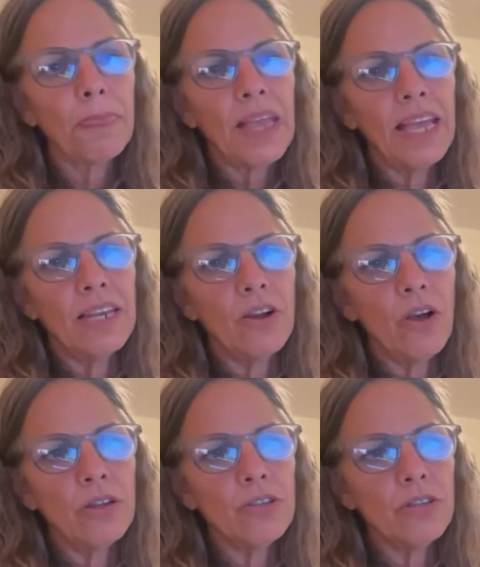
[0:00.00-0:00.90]
and
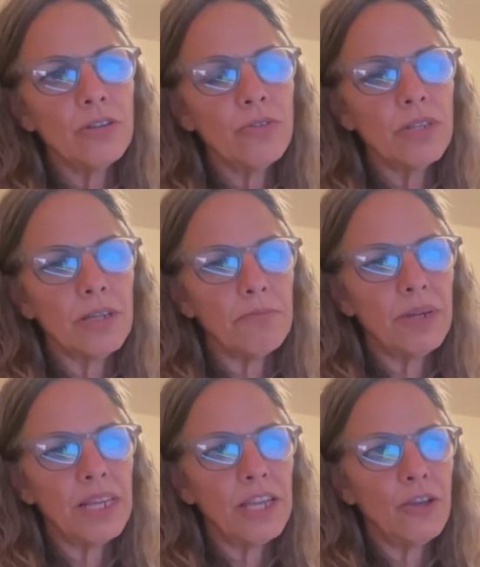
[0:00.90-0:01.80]
also
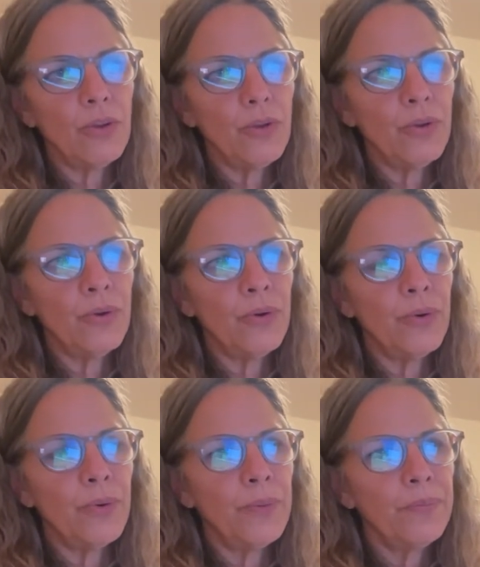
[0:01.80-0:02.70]
somebody
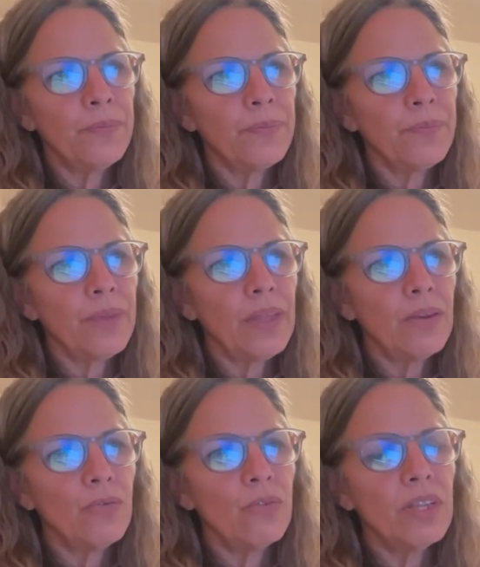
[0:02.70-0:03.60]
who
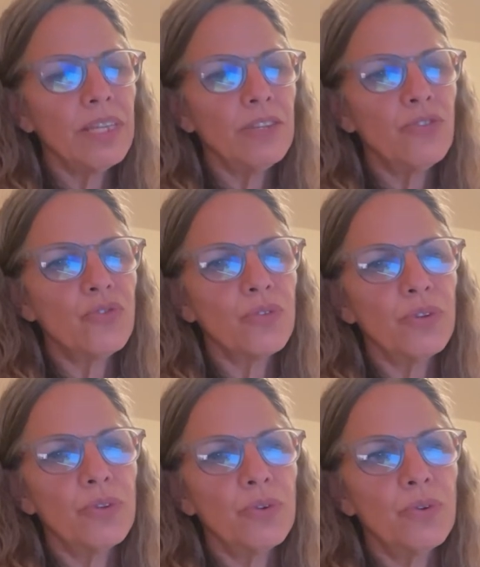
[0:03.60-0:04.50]
really
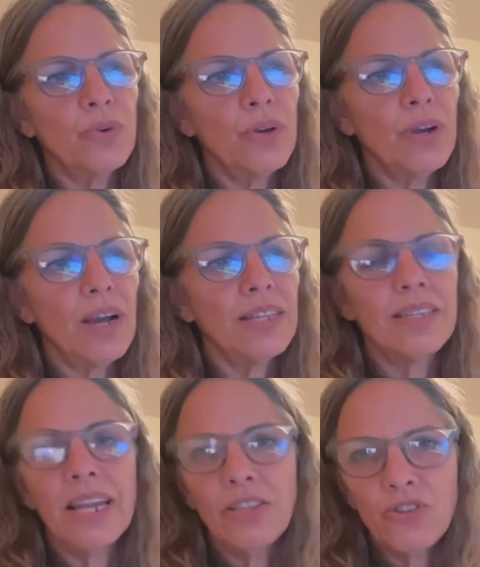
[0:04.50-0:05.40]
drew
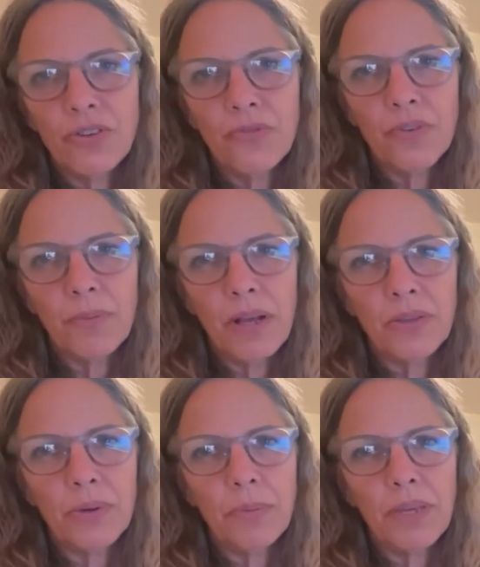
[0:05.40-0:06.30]
attention from
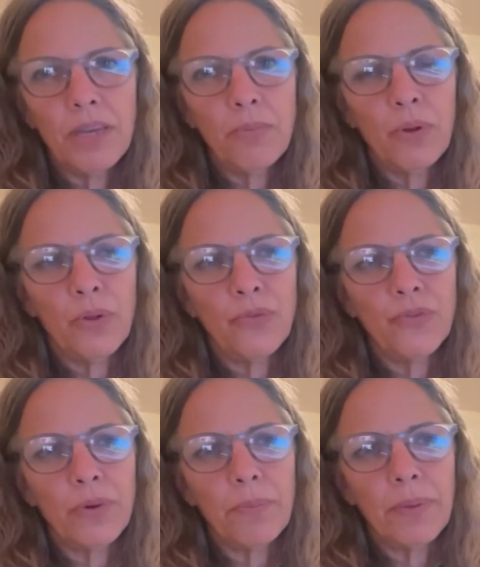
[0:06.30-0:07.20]
other people
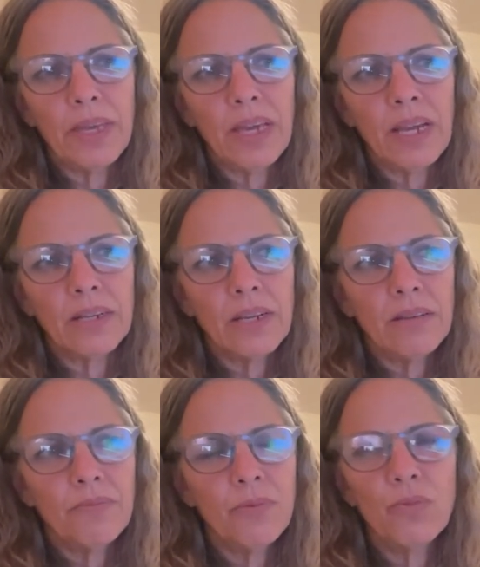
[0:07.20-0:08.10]
for being
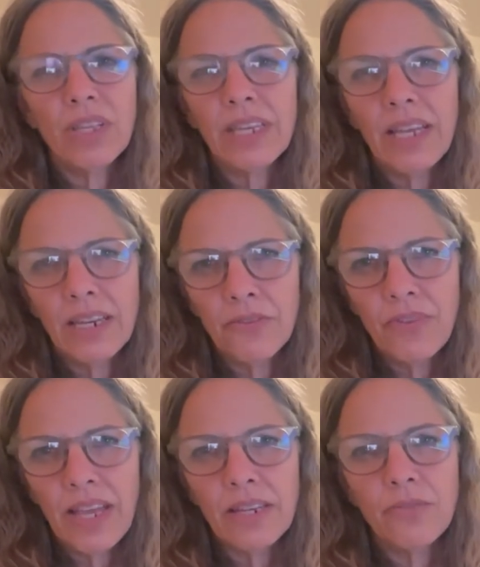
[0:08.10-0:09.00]
really
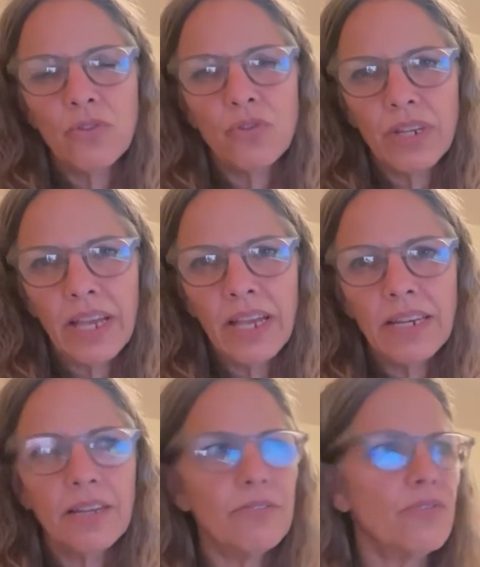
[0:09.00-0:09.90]
innovative,
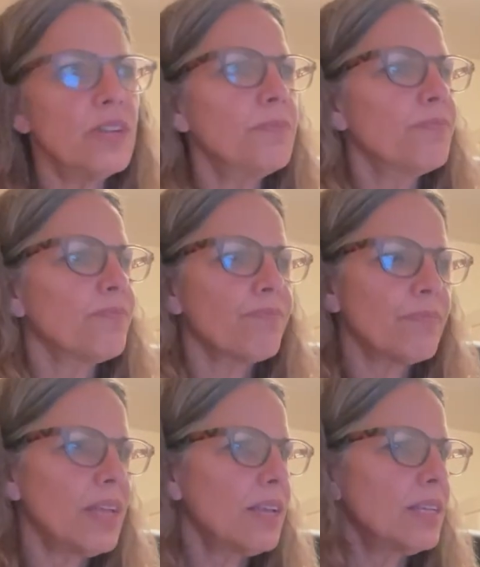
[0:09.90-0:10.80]
creative,
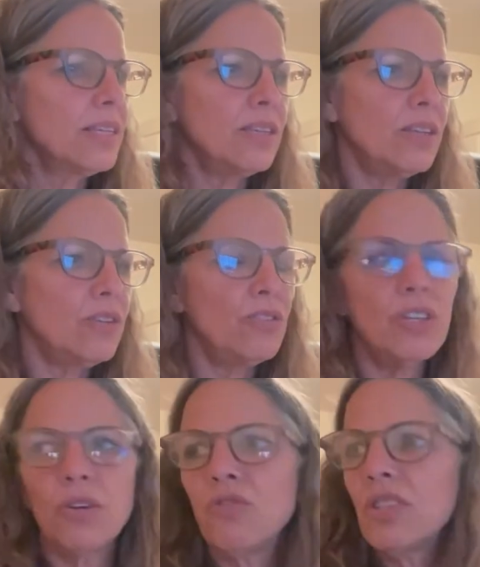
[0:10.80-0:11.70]
you
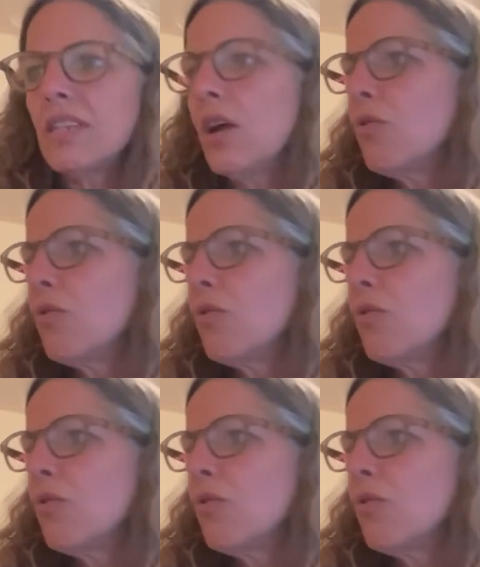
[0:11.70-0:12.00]
know, just a